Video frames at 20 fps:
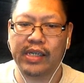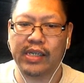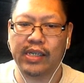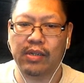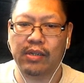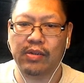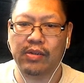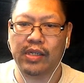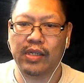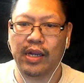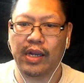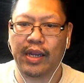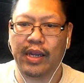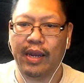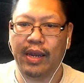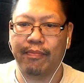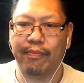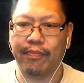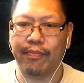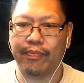It looks like.
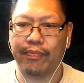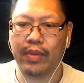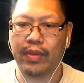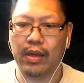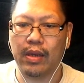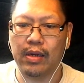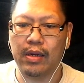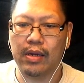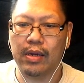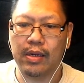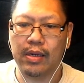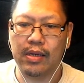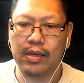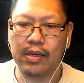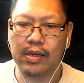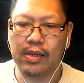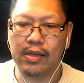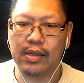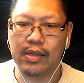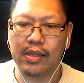Yep.
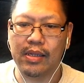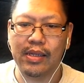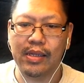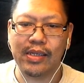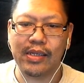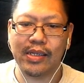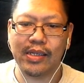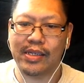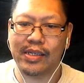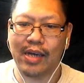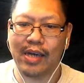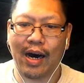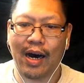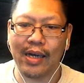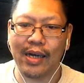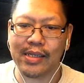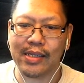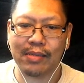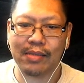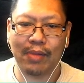This is
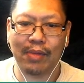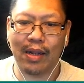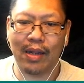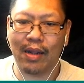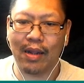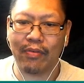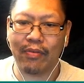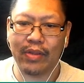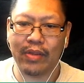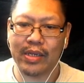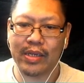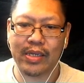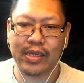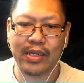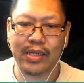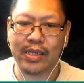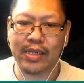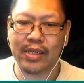awesome. I love this.